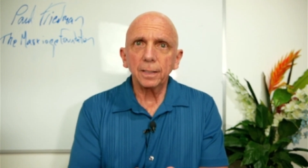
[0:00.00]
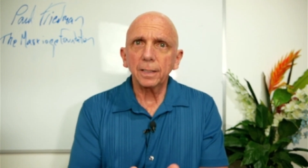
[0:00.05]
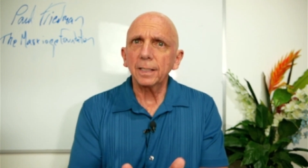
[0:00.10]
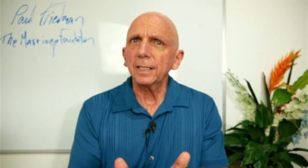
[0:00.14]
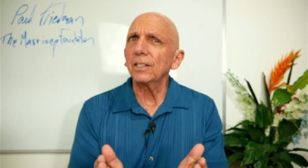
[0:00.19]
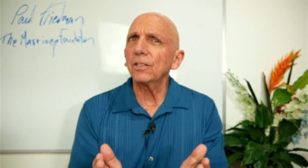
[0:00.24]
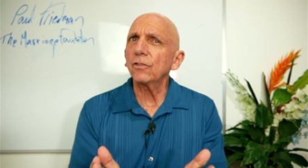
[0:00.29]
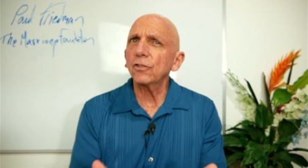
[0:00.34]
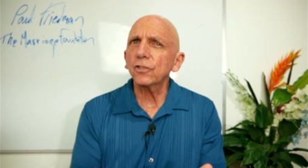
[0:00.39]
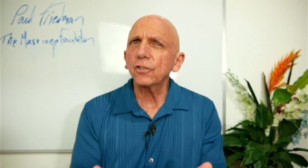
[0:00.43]

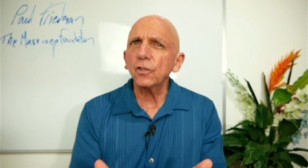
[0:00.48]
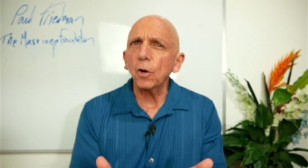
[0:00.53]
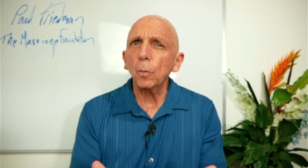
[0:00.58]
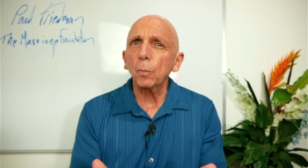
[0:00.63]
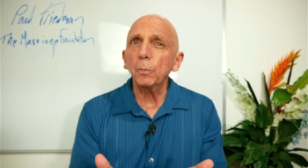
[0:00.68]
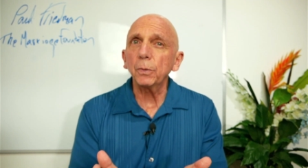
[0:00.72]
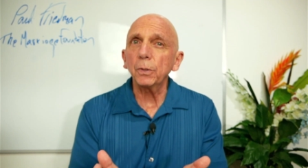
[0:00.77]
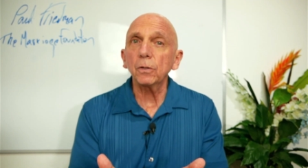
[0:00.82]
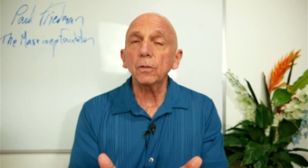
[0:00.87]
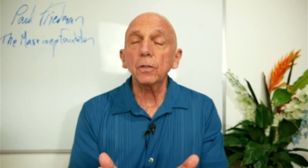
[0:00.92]
It's so
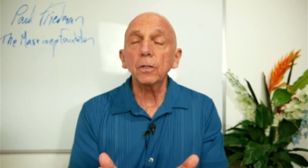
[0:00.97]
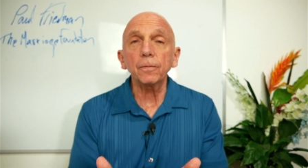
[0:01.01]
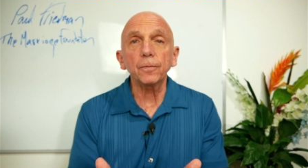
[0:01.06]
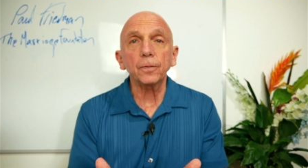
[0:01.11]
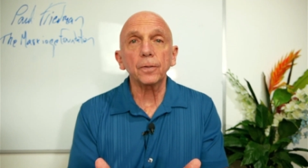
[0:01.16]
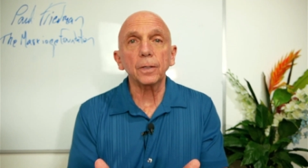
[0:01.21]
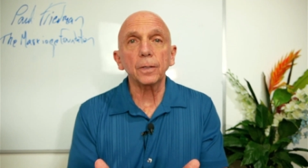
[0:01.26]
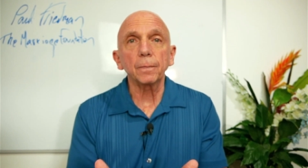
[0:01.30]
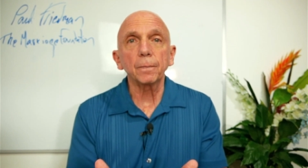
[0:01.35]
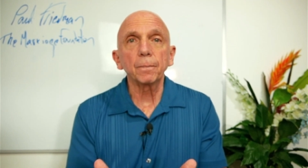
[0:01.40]
beautiful.